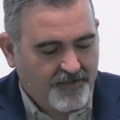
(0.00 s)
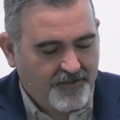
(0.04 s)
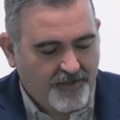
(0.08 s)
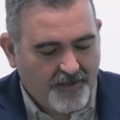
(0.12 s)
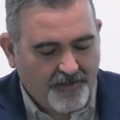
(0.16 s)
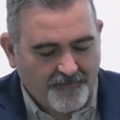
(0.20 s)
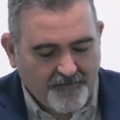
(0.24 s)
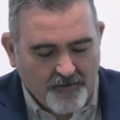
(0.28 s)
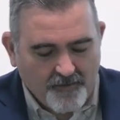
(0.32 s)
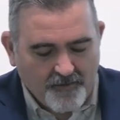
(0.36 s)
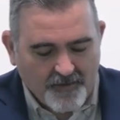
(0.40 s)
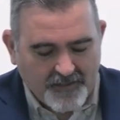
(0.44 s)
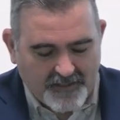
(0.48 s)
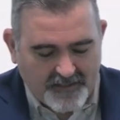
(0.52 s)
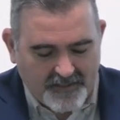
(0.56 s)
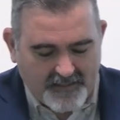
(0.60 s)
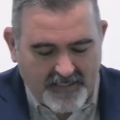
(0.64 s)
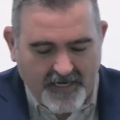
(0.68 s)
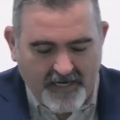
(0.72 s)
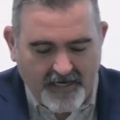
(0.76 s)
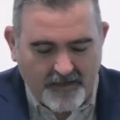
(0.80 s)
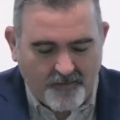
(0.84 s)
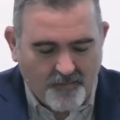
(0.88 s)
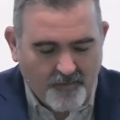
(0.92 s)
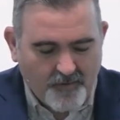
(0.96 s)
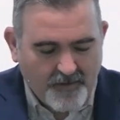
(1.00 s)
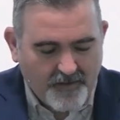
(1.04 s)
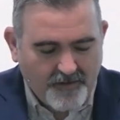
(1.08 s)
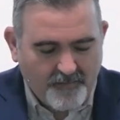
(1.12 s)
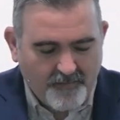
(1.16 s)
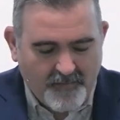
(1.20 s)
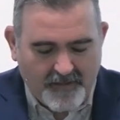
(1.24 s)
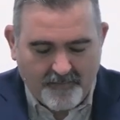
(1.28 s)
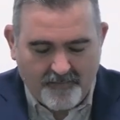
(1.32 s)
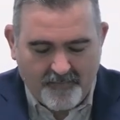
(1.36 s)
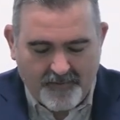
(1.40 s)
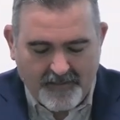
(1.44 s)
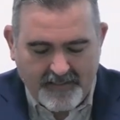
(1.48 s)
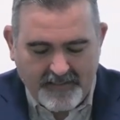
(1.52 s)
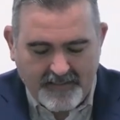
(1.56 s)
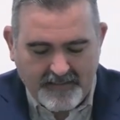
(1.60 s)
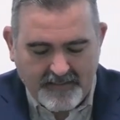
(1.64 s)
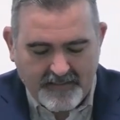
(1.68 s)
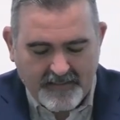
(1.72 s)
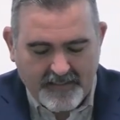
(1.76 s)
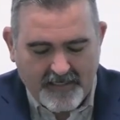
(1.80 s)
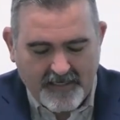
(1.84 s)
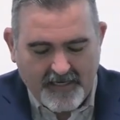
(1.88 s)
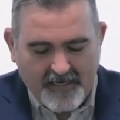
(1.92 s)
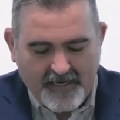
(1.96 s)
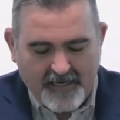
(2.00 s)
So if you would stand with me, please,